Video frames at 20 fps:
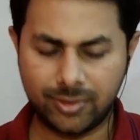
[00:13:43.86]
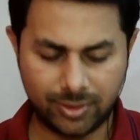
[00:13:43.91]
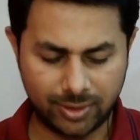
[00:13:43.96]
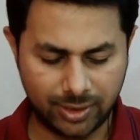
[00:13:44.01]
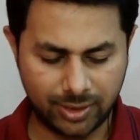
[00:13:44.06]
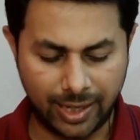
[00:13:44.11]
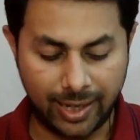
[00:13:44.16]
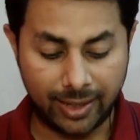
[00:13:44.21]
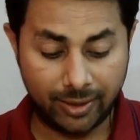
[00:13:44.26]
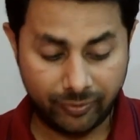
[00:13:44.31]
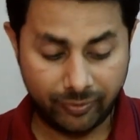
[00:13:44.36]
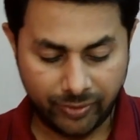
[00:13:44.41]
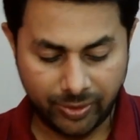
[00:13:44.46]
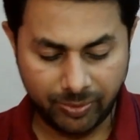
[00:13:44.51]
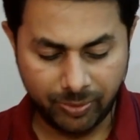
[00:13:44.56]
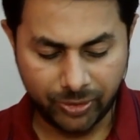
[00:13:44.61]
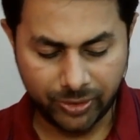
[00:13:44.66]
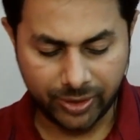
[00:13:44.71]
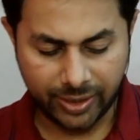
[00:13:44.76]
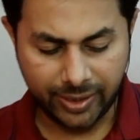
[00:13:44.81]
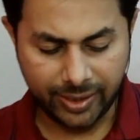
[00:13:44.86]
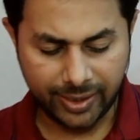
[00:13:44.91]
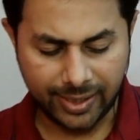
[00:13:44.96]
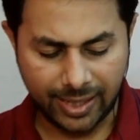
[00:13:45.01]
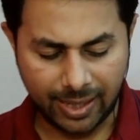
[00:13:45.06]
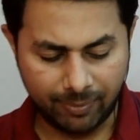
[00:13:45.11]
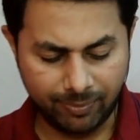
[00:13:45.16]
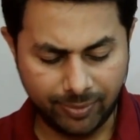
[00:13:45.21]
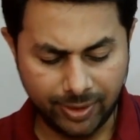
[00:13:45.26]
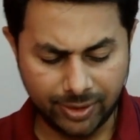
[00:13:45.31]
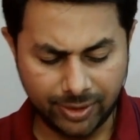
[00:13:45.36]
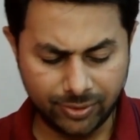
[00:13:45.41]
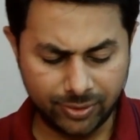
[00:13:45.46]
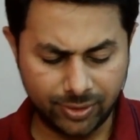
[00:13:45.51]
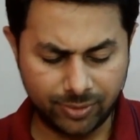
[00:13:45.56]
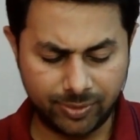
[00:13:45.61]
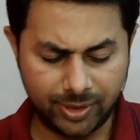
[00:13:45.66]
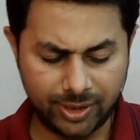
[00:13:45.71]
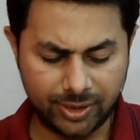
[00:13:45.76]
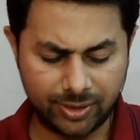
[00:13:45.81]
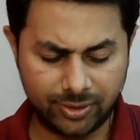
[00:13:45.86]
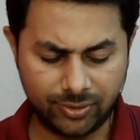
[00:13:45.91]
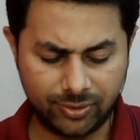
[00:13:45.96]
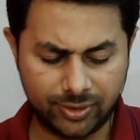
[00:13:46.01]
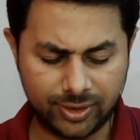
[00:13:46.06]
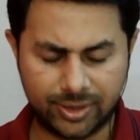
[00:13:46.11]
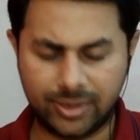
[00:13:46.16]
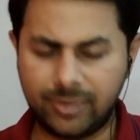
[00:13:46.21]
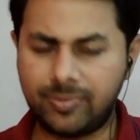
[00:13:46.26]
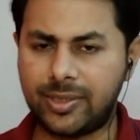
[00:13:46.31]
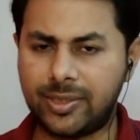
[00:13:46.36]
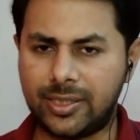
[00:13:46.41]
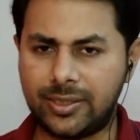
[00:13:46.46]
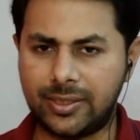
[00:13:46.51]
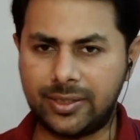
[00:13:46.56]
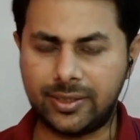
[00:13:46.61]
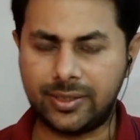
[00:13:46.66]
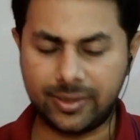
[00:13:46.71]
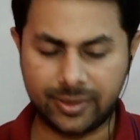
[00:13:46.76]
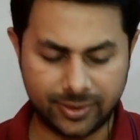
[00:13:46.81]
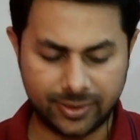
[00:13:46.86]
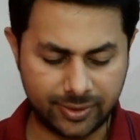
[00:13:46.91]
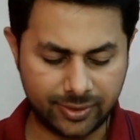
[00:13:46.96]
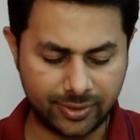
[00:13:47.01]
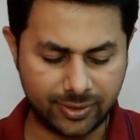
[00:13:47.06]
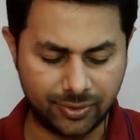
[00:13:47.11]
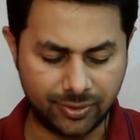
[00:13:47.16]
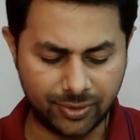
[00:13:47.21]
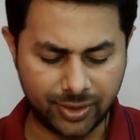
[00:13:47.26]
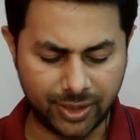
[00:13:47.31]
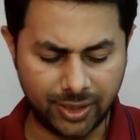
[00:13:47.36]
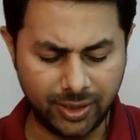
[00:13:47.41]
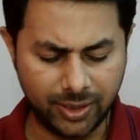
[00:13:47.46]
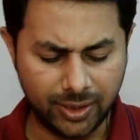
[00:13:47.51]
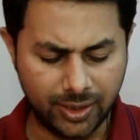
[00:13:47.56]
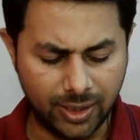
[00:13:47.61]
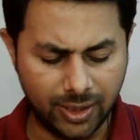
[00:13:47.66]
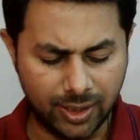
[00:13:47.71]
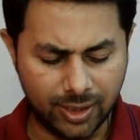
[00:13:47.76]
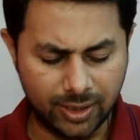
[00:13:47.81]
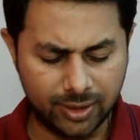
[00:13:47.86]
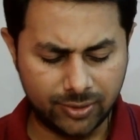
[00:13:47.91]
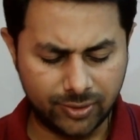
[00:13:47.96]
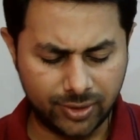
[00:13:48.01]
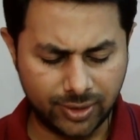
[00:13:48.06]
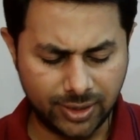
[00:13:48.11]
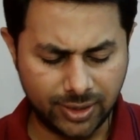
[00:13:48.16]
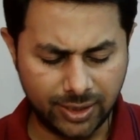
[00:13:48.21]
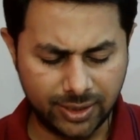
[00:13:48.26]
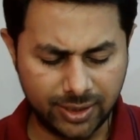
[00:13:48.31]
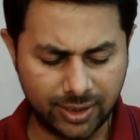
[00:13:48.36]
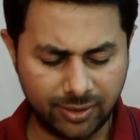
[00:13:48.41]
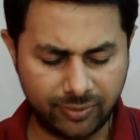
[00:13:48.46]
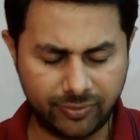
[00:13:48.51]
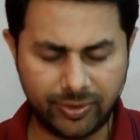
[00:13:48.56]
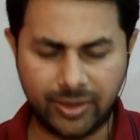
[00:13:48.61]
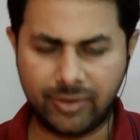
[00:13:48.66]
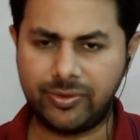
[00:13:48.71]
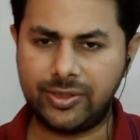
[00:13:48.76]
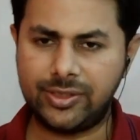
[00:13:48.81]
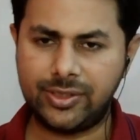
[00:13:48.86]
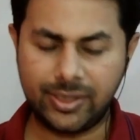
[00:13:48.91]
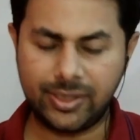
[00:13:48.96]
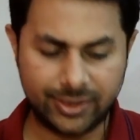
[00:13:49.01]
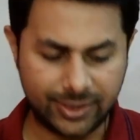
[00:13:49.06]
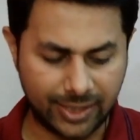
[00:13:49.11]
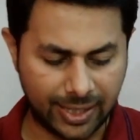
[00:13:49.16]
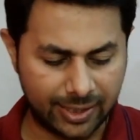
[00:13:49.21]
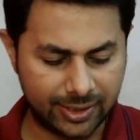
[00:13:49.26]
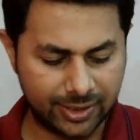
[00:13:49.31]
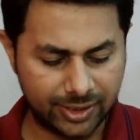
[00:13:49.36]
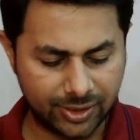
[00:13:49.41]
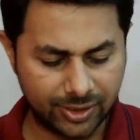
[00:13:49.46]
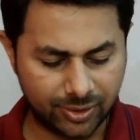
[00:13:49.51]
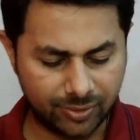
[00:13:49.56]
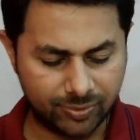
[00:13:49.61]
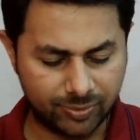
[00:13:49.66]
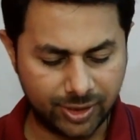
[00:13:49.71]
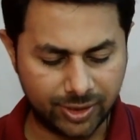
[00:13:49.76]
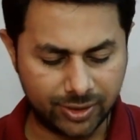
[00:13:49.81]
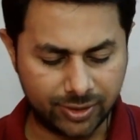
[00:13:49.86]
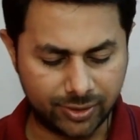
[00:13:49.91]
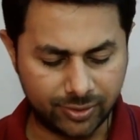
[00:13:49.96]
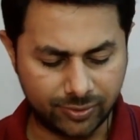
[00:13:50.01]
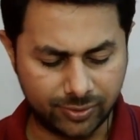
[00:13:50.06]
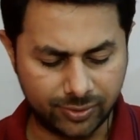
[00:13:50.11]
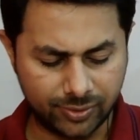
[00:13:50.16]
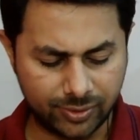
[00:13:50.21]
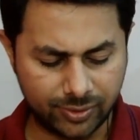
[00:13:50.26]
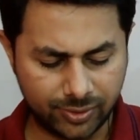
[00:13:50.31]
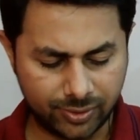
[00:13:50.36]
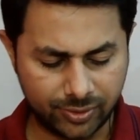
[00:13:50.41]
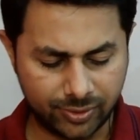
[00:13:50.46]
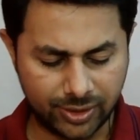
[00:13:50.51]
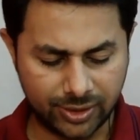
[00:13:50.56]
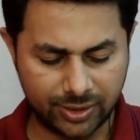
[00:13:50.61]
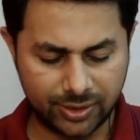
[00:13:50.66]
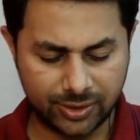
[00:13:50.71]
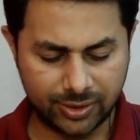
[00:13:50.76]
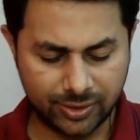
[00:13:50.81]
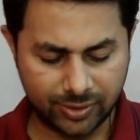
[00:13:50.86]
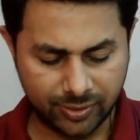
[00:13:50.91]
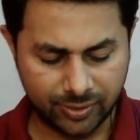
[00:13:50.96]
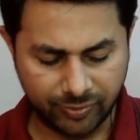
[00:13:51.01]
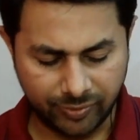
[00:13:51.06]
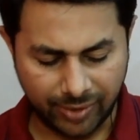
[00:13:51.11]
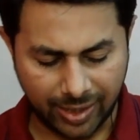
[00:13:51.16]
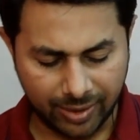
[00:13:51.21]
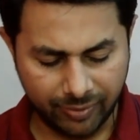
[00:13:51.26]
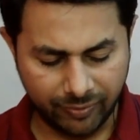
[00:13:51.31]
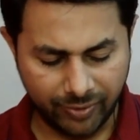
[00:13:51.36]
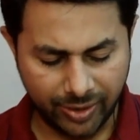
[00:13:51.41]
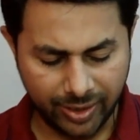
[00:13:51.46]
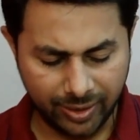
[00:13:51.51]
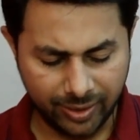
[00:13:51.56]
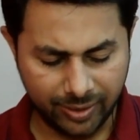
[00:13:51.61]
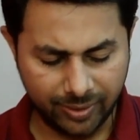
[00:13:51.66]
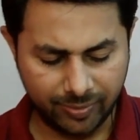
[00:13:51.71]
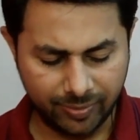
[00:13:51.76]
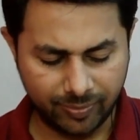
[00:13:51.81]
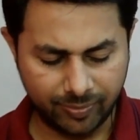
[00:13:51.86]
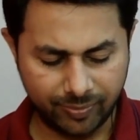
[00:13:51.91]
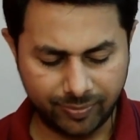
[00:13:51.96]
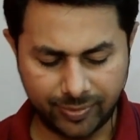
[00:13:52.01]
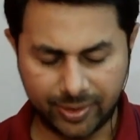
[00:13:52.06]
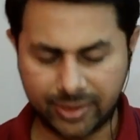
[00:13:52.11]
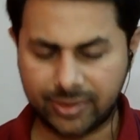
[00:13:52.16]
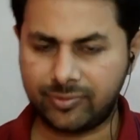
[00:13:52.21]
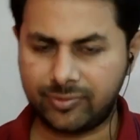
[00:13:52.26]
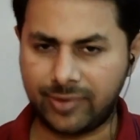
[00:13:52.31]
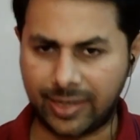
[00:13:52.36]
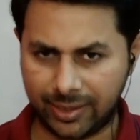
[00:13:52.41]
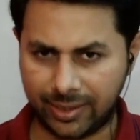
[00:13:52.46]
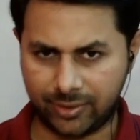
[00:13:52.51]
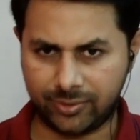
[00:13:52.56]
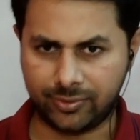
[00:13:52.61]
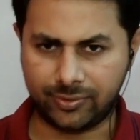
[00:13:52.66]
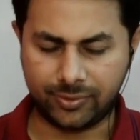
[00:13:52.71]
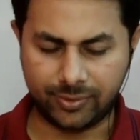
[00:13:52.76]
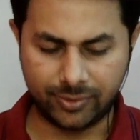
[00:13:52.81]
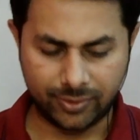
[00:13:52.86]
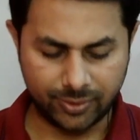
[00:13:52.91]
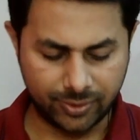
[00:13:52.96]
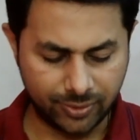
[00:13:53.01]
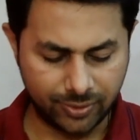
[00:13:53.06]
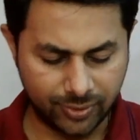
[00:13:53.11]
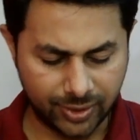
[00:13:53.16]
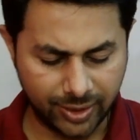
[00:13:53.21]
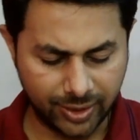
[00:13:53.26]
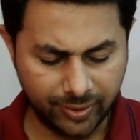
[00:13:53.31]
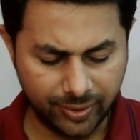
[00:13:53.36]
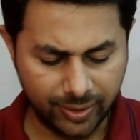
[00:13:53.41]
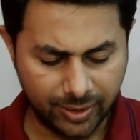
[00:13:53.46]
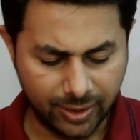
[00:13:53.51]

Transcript: And one more thing, amplitude of these two is different, okay. So resultant wave is just addition of these two, so it is y1 plus y2, okay.